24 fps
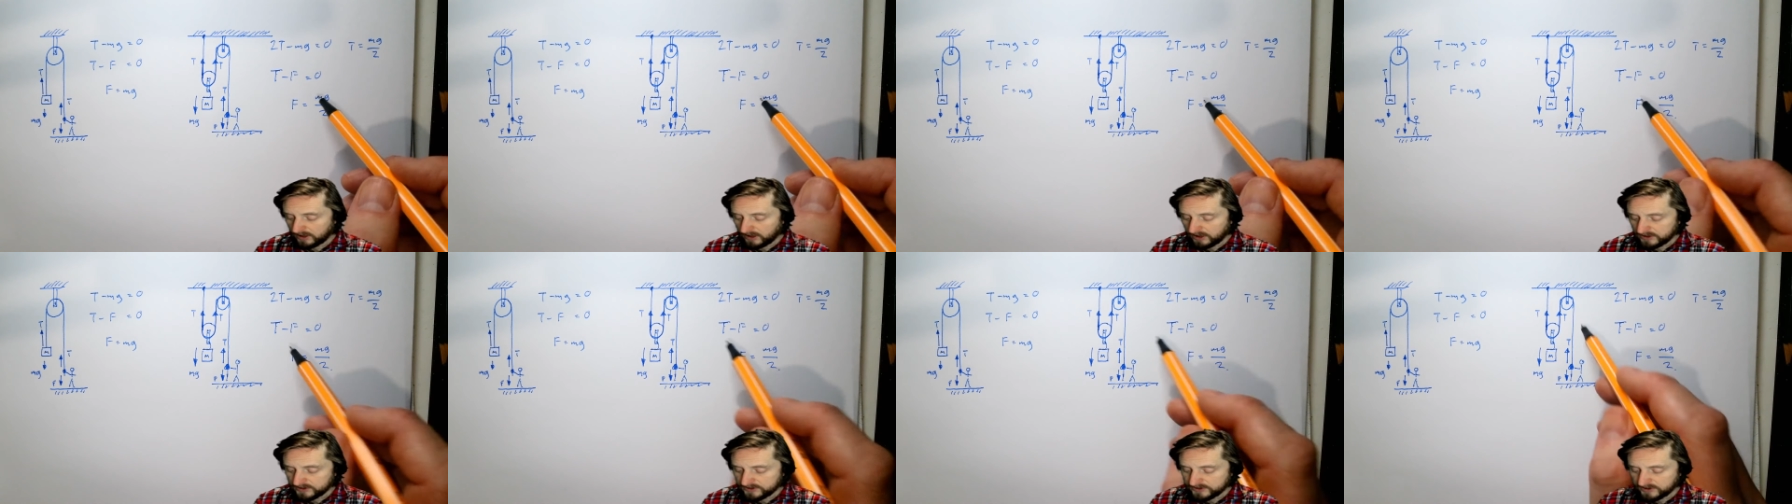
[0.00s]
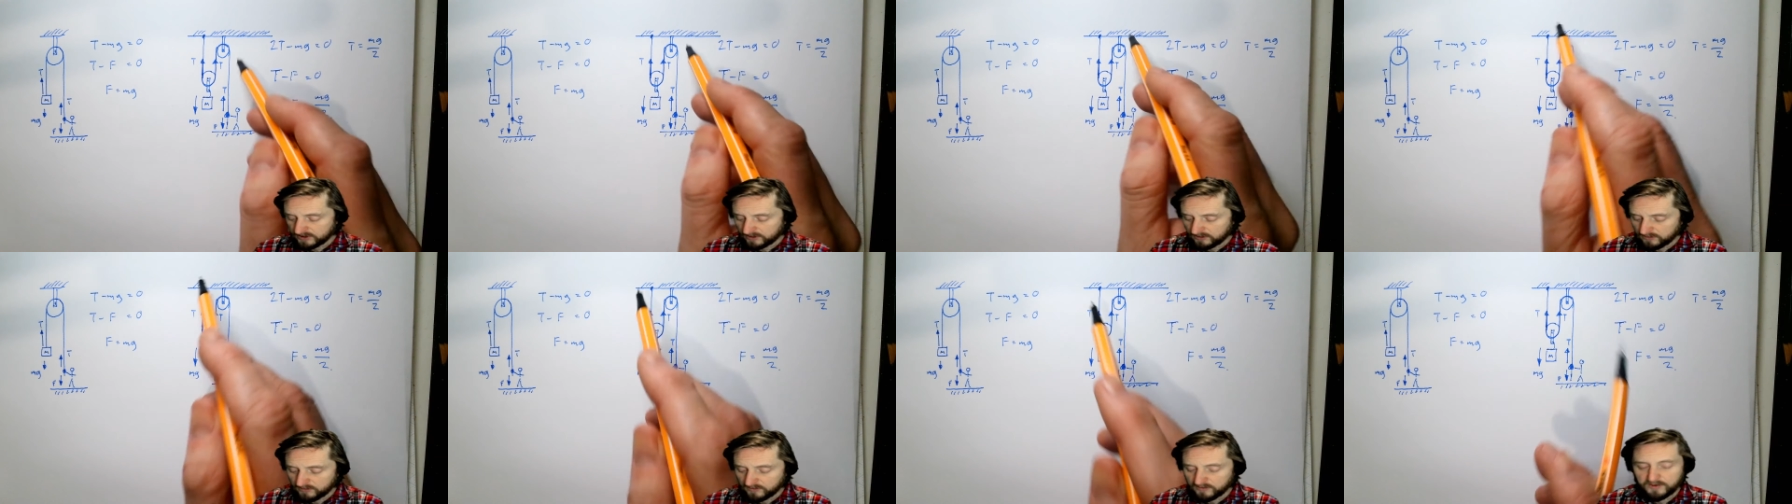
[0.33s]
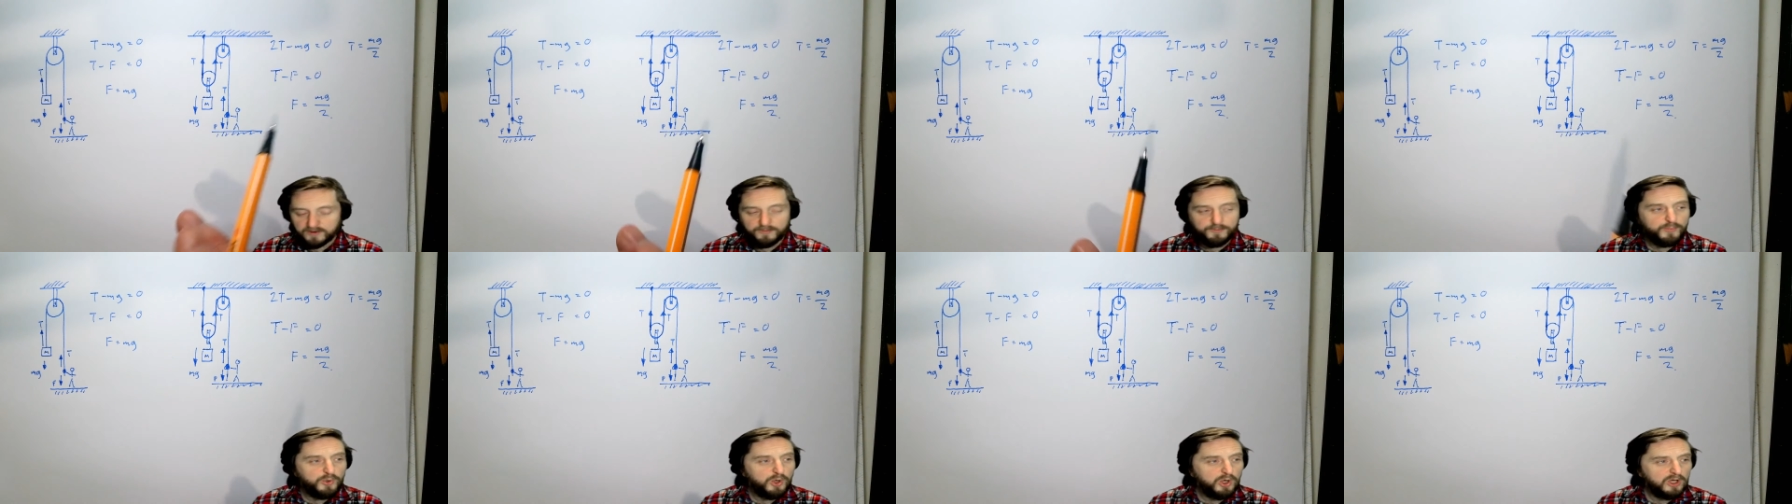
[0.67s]
So
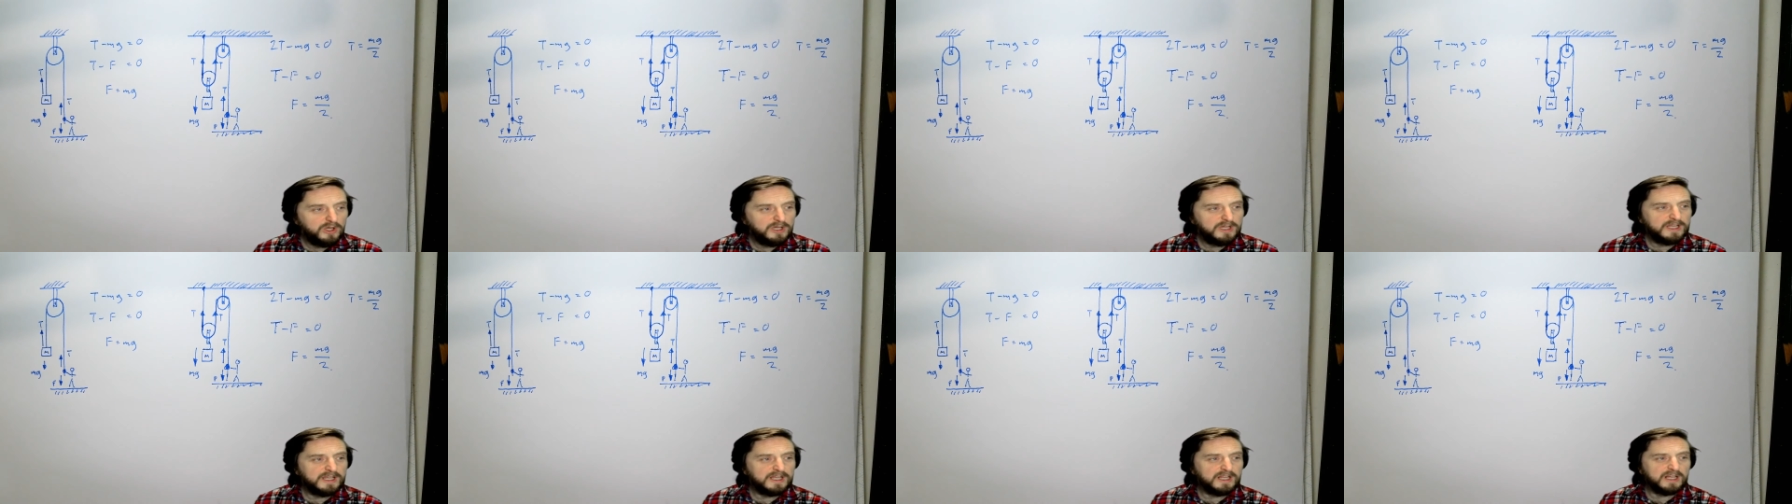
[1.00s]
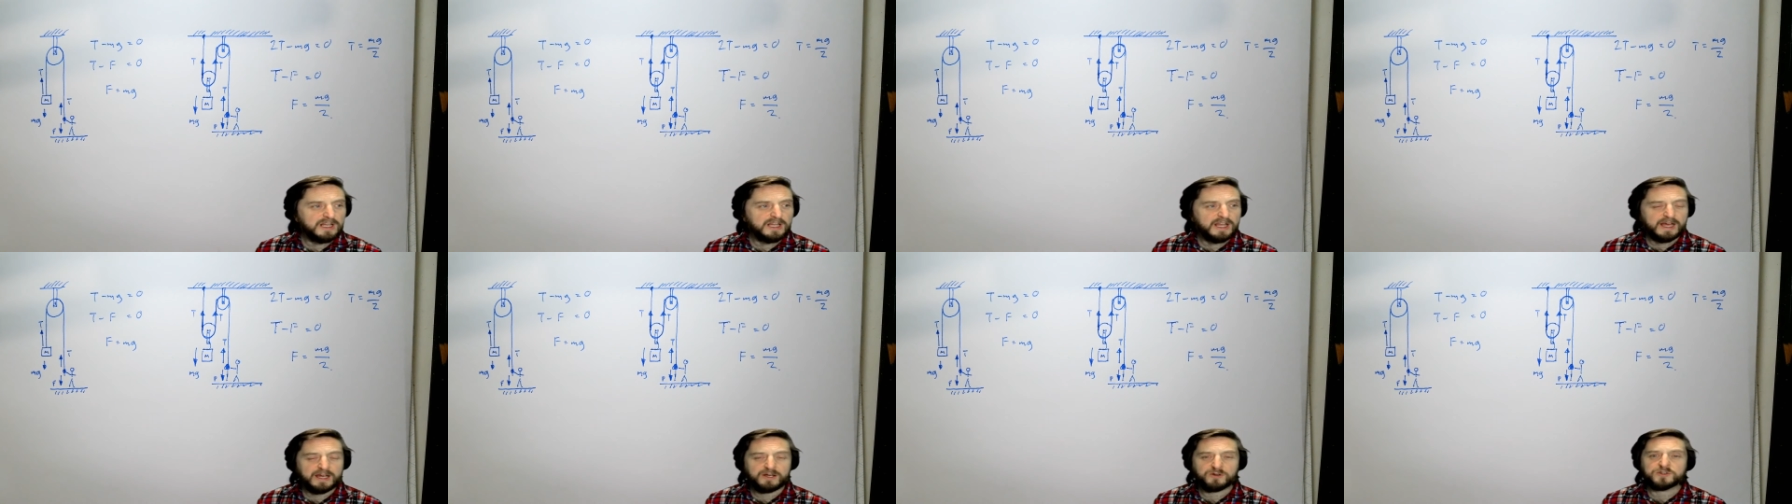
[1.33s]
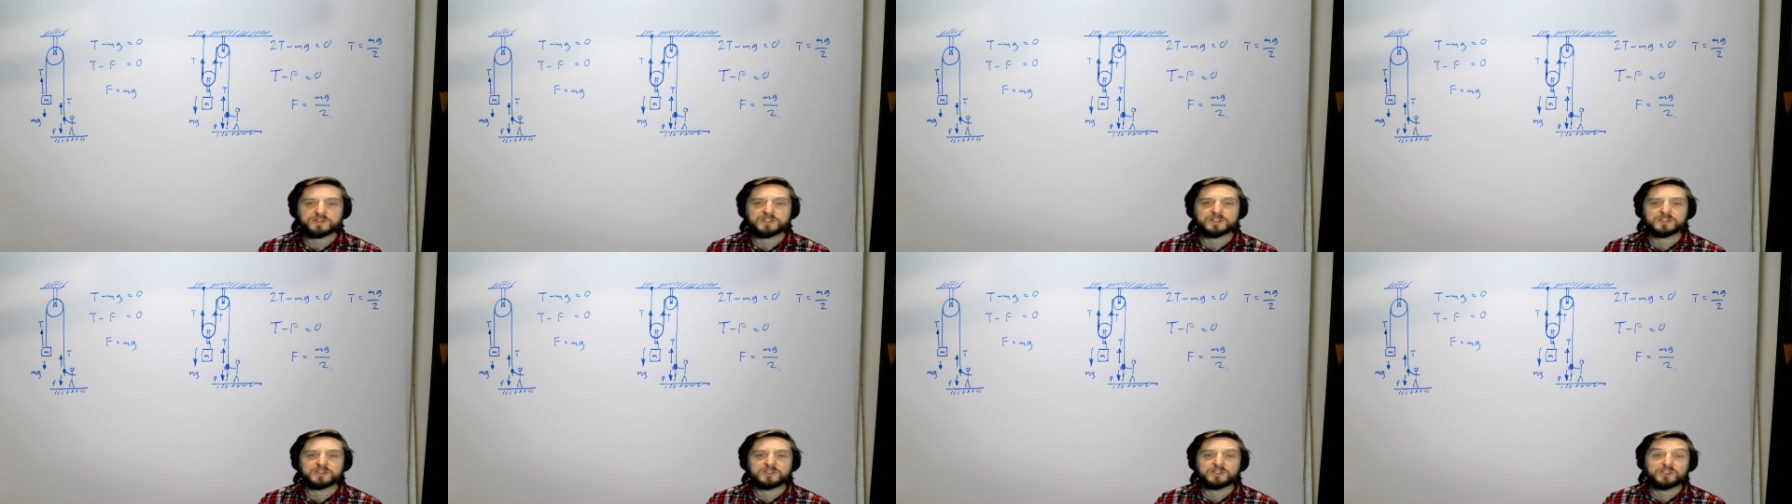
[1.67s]
the pulley allows
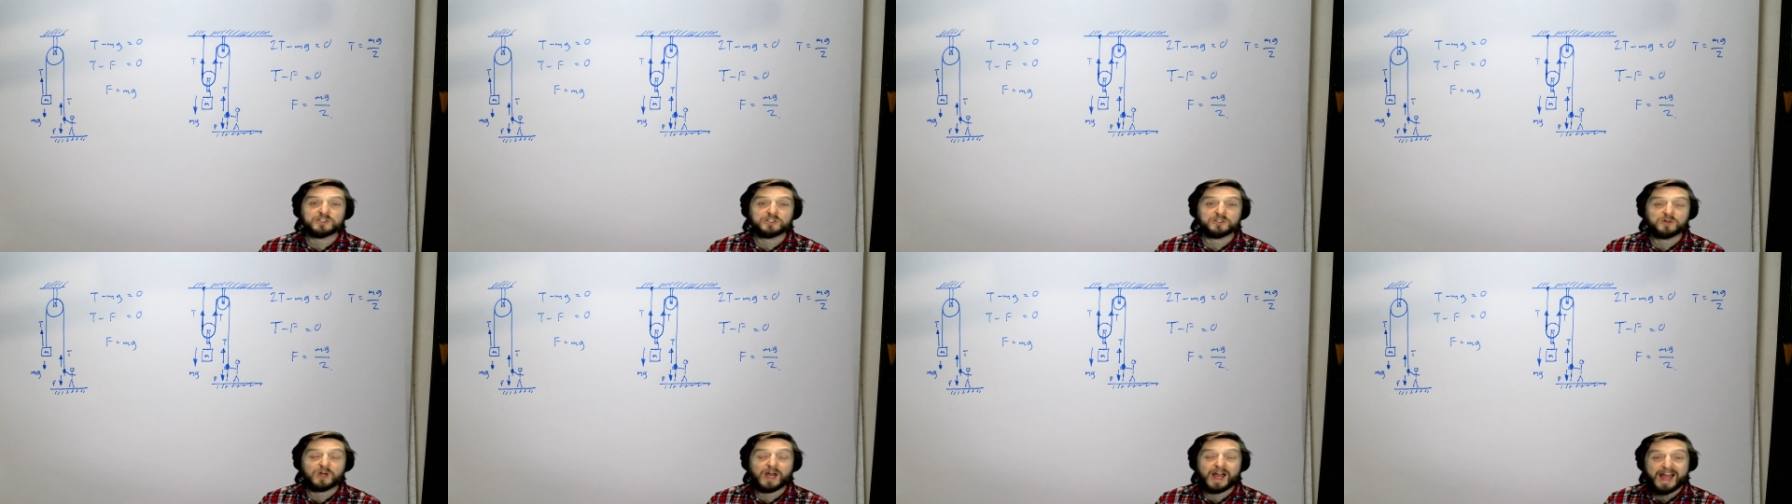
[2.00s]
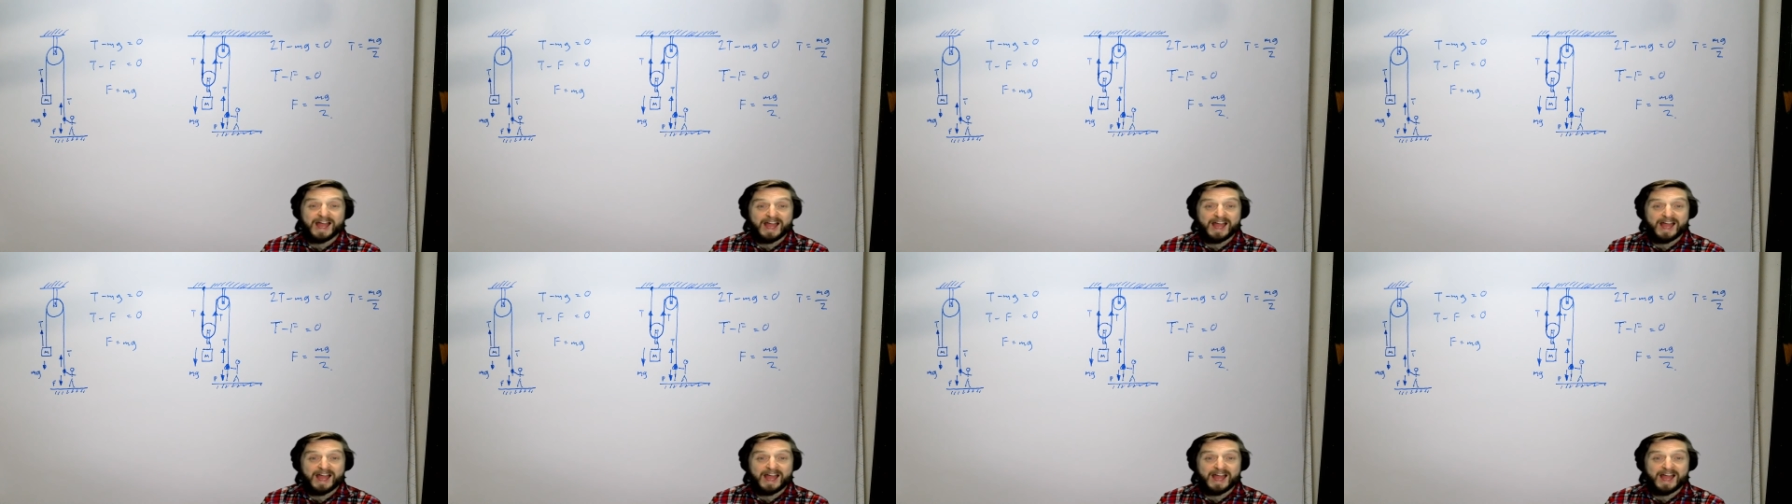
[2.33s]
us to